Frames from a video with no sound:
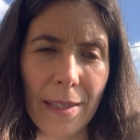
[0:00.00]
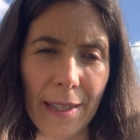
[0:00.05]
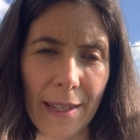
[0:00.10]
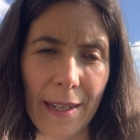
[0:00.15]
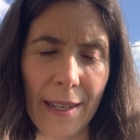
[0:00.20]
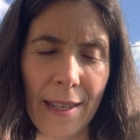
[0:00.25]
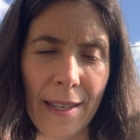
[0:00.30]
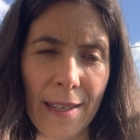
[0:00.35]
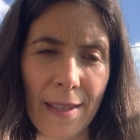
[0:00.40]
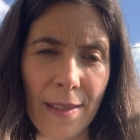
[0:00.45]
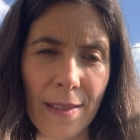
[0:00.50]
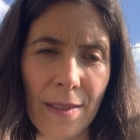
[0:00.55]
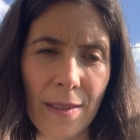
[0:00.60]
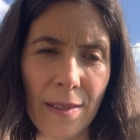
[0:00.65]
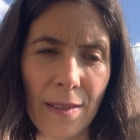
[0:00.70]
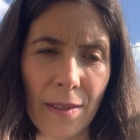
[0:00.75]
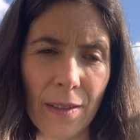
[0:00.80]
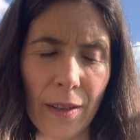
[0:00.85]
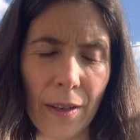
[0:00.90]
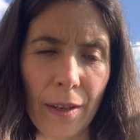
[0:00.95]
it is
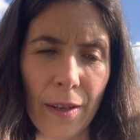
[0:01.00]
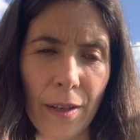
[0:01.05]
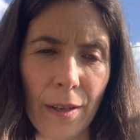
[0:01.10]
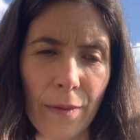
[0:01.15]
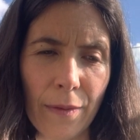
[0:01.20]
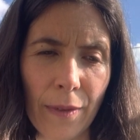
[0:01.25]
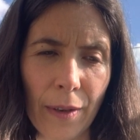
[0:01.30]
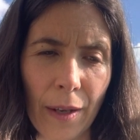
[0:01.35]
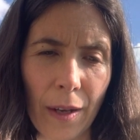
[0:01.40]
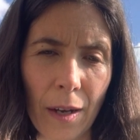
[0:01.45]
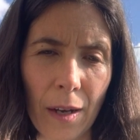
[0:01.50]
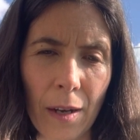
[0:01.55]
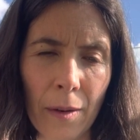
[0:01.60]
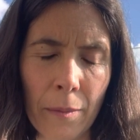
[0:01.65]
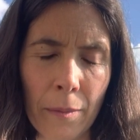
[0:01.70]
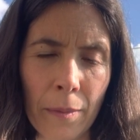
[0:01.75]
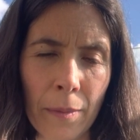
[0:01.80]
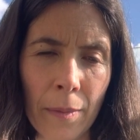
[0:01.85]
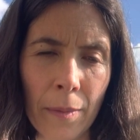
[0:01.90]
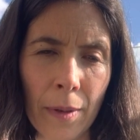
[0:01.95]
to
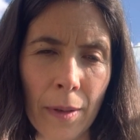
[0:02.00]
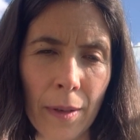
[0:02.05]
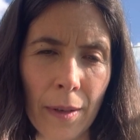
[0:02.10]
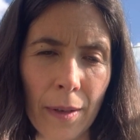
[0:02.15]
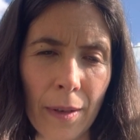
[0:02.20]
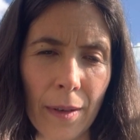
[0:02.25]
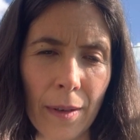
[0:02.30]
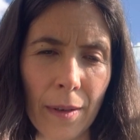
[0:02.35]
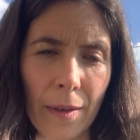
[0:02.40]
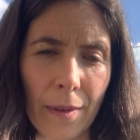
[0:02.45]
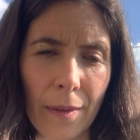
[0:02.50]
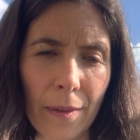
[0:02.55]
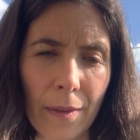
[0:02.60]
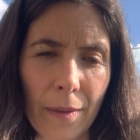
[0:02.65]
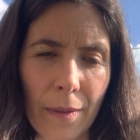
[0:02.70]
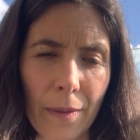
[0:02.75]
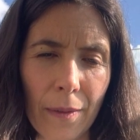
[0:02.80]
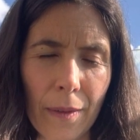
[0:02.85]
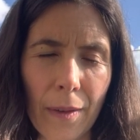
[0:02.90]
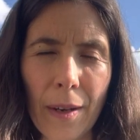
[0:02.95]
overcome
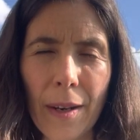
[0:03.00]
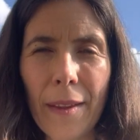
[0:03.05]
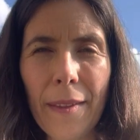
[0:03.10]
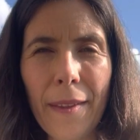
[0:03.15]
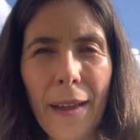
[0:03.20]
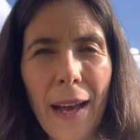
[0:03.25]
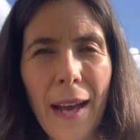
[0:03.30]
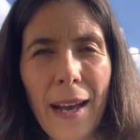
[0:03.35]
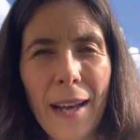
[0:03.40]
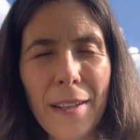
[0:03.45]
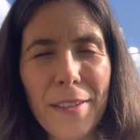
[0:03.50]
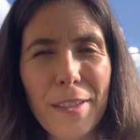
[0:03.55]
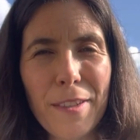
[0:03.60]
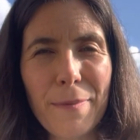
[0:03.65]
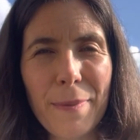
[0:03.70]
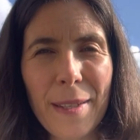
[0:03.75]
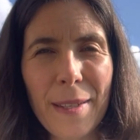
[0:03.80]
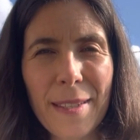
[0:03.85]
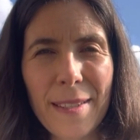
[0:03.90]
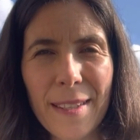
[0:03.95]
kind of the hand
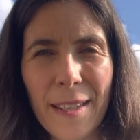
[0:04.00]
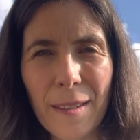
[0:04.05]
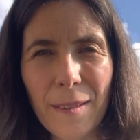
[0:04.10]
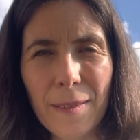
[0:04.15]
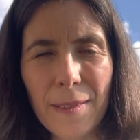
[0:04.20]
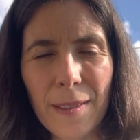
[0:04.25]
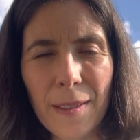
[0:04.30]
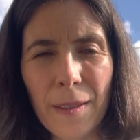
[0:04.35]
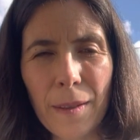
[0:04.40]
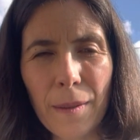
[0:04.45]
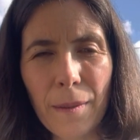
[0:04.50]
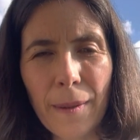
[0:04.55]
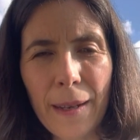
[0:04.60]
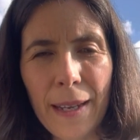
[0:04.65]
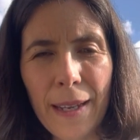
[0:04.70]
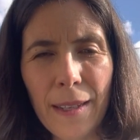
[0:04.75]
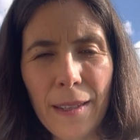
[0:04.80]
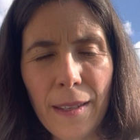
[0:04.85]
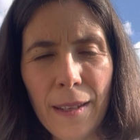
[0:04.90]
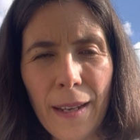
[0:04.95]
you've been dealt, in a
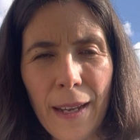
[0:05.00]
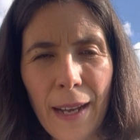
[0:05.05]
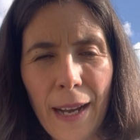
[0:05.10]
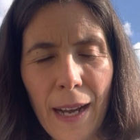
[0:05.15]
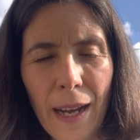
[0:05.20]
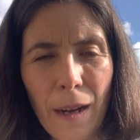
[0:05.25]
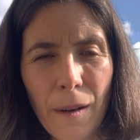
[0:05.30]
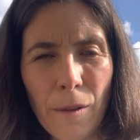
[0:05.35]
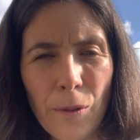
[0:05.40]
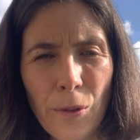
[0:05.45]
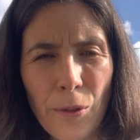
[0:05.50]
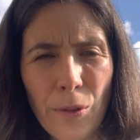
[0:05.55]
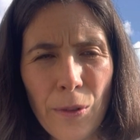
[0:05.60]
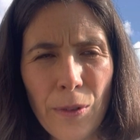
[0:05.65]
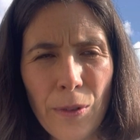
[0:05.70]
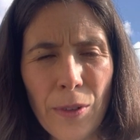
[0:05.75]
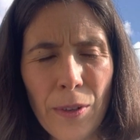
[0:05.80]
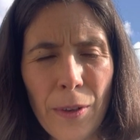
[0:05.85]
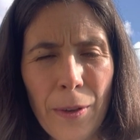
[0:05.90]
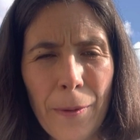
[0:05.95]
way. You know,
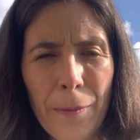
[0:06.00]
Harold